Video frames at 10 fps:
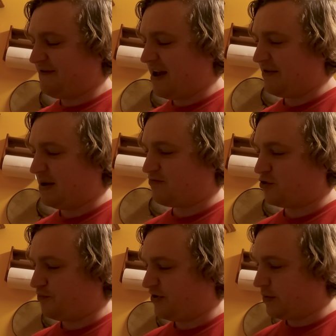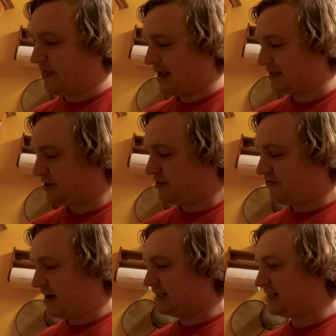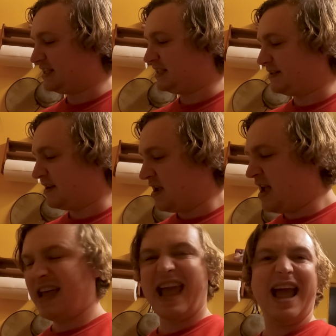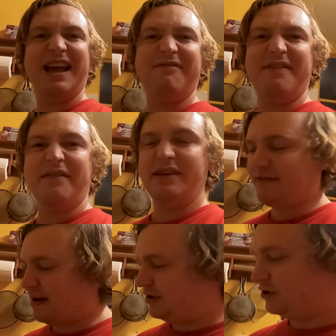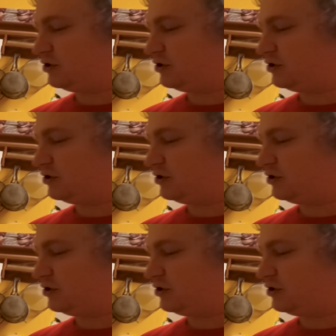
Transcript: Very appropriate with that. Right, this is getting very, very